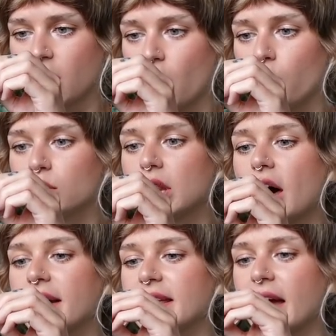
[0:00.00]

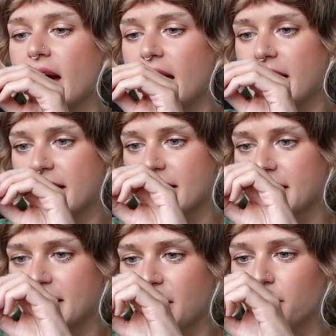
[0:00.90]
Olani.
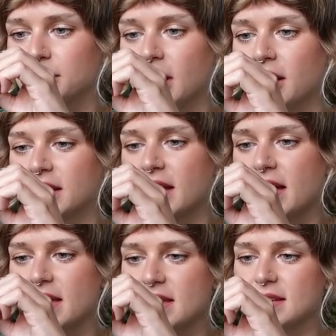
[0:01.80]

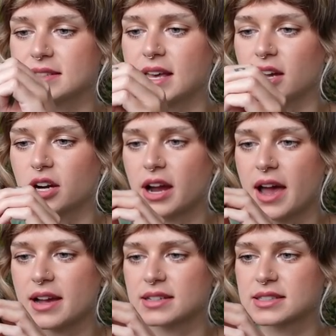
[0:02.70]
Olani, is that
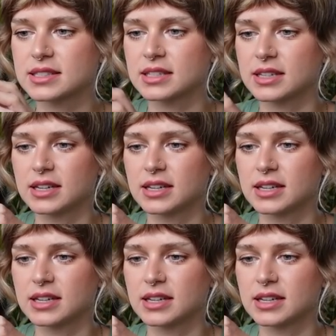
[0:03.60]
correct?